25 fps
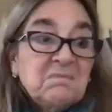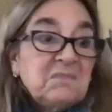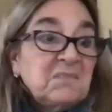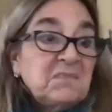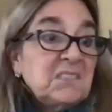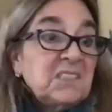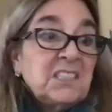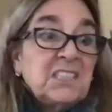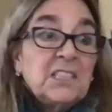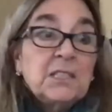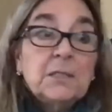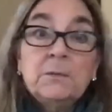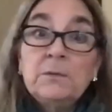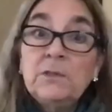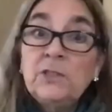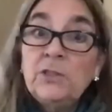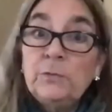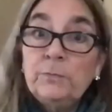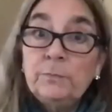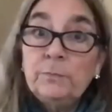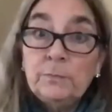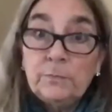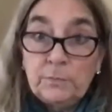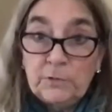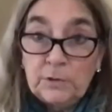the
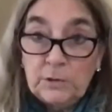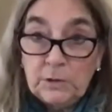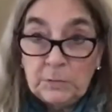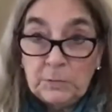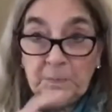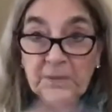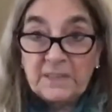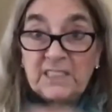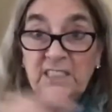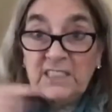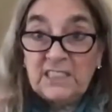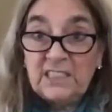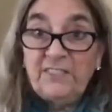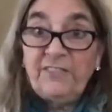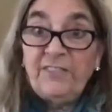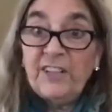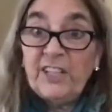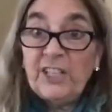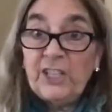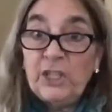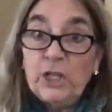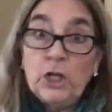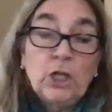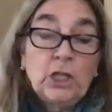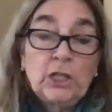
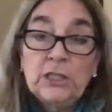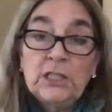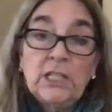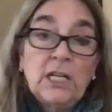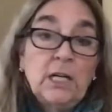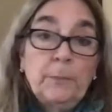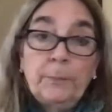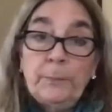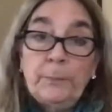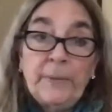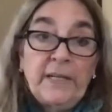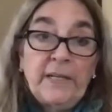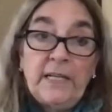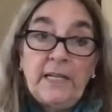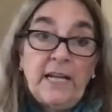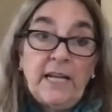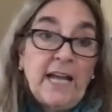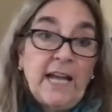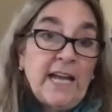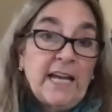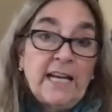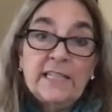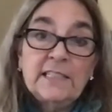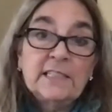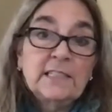specific yarn company
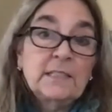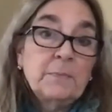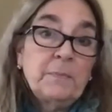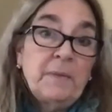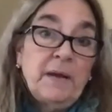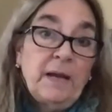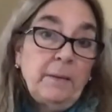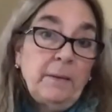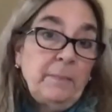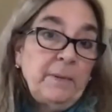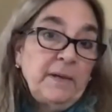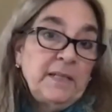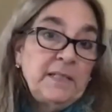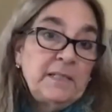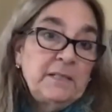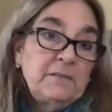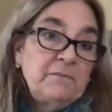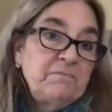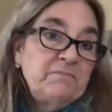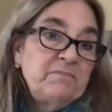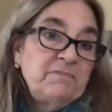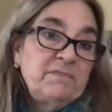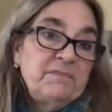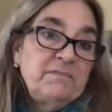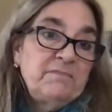has maybe
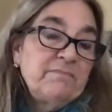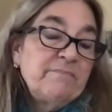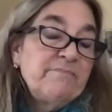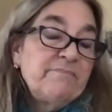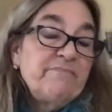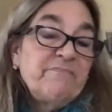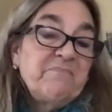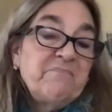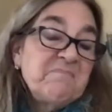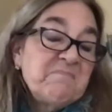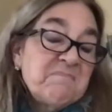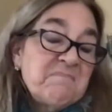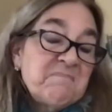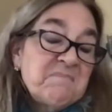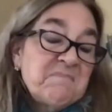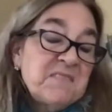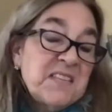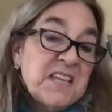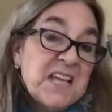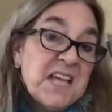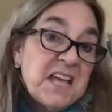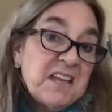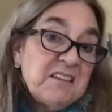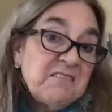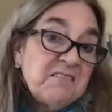
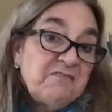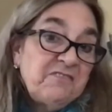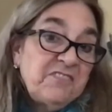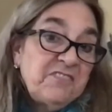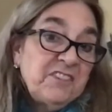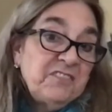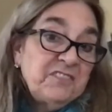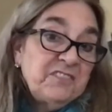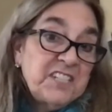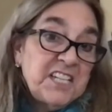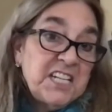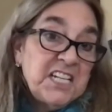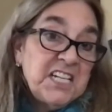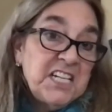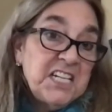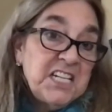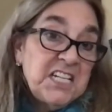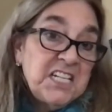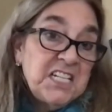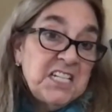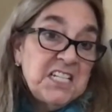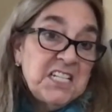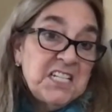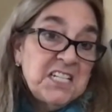10, 15.